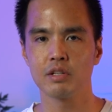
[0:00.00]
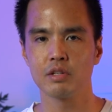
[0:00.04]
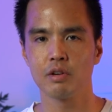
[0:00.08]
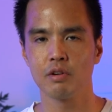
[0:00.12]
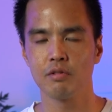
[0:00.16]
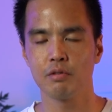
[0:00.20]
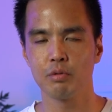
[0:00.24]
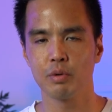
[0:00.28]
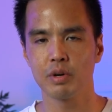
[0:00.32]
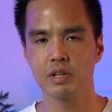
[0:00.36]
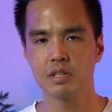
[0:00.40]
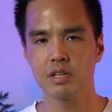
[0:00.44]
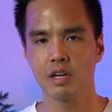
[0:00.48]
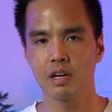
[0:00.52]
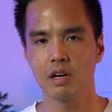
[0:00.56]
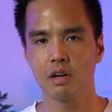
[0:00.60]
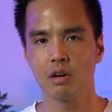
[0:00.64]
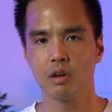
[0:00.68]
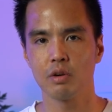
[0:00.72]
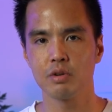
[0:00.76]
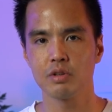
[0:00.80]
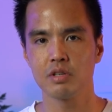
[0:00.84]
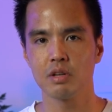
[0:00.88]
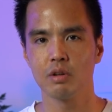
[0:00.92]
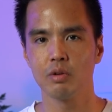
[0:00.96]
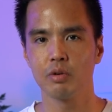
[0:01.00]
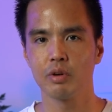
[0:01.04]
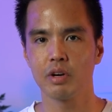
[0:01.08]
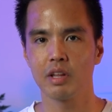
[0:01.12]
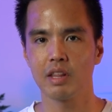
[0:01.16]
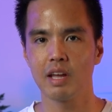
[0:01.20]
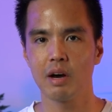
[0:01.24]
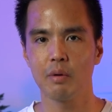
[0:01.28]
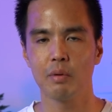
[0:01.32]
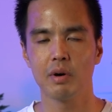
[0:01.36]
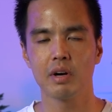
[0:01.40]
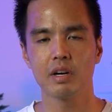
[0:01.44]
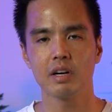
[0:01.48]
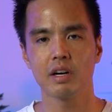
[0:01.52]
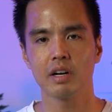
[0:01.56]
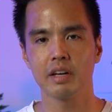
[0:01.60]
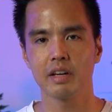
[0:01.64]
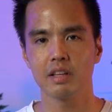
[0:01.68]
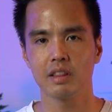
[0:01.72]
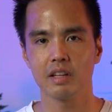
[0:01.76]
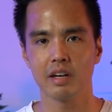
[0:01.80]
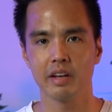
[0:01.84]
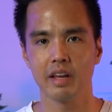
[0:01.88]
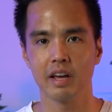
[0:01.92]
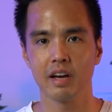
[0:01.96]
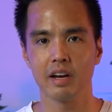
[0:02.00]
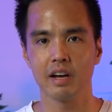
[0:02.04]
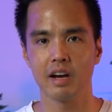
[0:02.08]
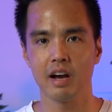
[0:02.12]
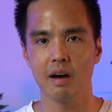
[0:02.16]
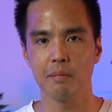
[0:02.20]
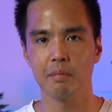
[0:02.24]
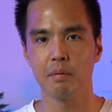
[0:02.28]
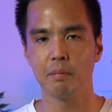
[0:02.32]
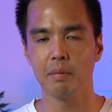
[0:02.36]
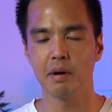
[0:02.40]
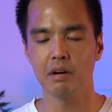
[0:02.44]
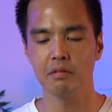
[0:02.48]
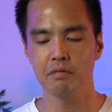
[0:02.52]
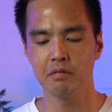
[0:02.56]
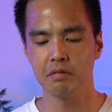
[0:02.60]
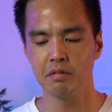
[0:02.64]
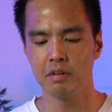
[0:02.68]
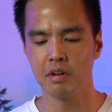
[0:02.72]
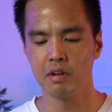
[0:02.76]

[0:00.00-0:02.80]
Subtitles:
So if you want to take a closer look at that one, click the link up above.